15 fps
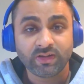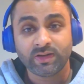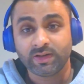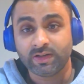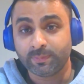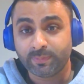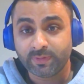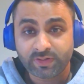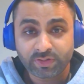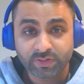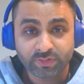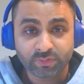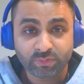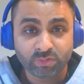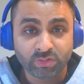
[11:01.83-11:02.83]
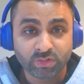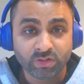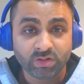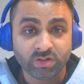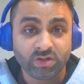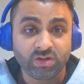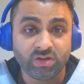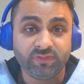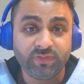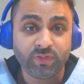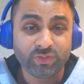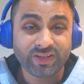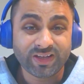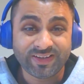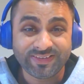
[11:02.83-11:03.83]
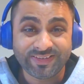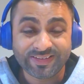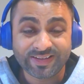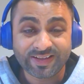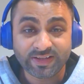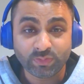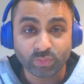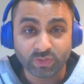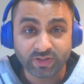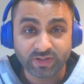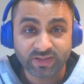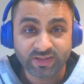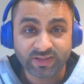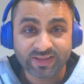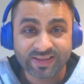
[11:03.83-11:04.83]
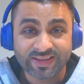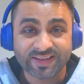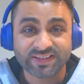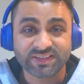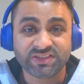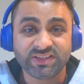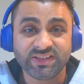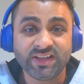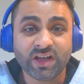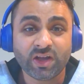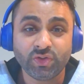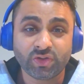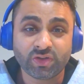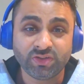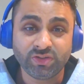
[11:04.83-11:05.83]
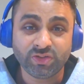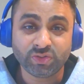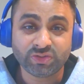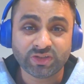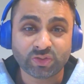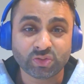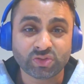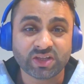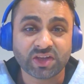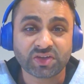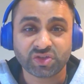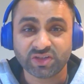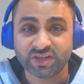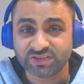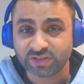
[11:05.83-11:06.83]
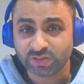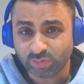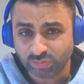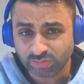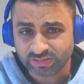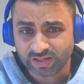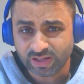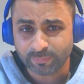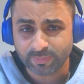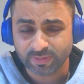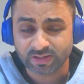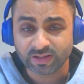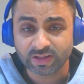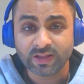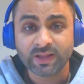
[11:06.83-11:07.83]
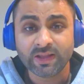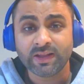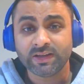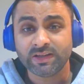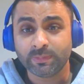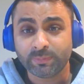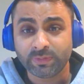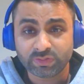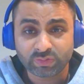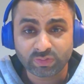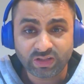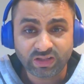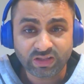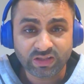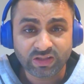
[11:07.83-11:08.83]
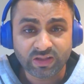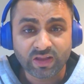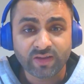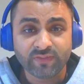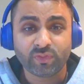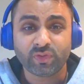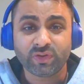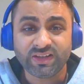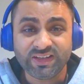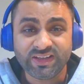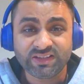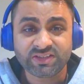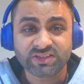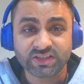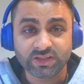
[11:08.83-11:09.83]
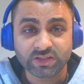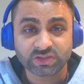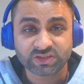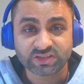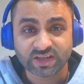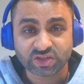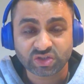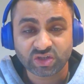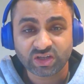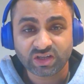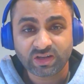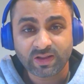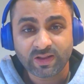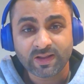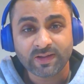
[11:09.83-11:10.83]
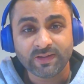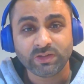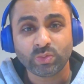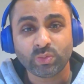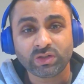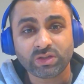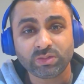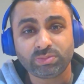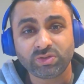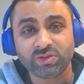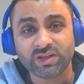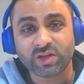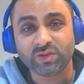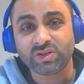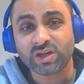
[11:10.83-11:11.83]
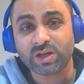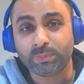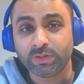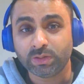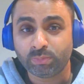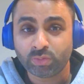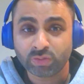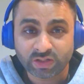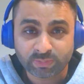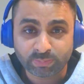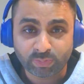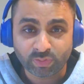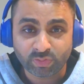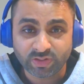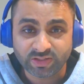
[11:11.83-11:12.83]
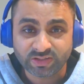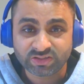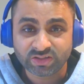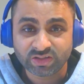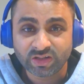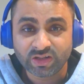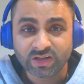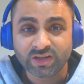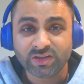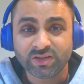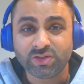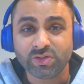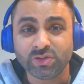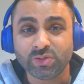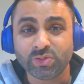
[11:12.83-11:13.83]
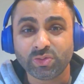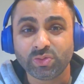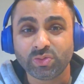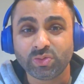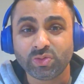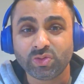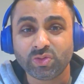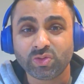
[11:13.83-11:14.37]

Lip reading: Number two, review the underlined wording and see how you can use that to sectionize the whole topic. Number three, for each single section, you want to put down a couple of bullet points to